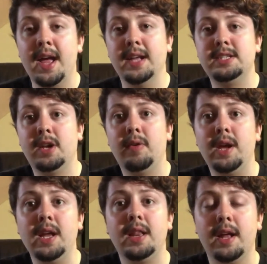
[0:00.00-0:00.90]
And so
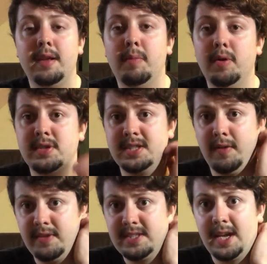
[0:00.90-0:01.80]
he thought the most
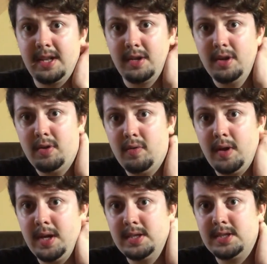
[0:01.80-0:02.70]
selfless act to do
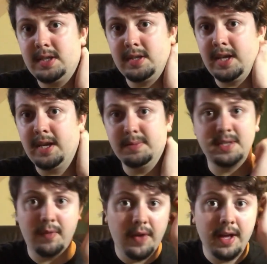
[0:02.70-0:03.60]
is to take
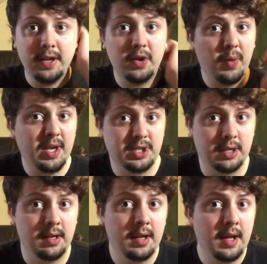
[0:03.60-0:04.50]
himself out of the
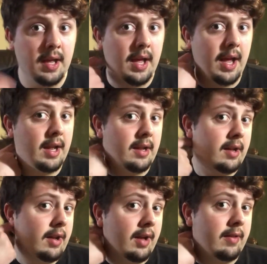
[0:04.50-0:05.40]
equation and
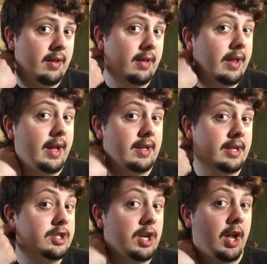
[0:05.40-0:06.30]
not let
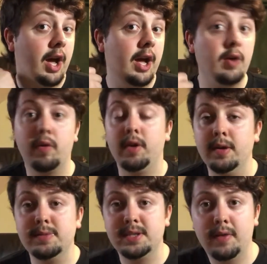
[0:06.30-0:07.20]
the Jedi or
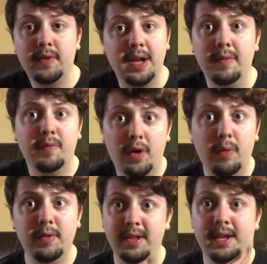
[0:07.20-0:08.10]
himself get
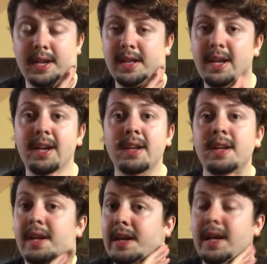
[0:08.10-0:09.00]
involved with anything.
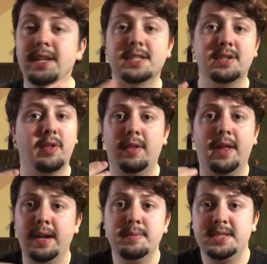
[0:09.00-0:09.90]
And just
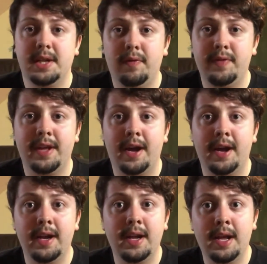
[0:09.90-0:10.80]
let himself
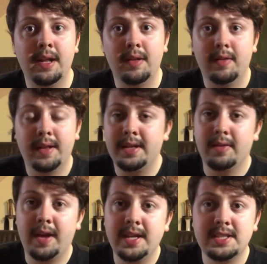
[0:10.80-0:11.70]
die and let the
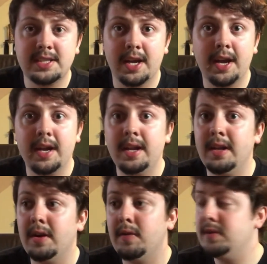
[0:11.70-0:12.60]
light side,
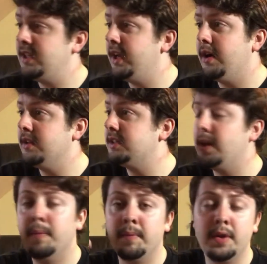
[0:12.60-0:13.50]
you know, take on
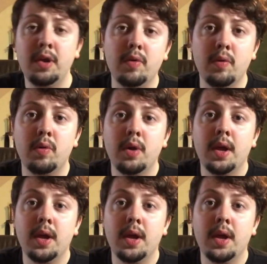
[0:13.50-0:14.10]
something new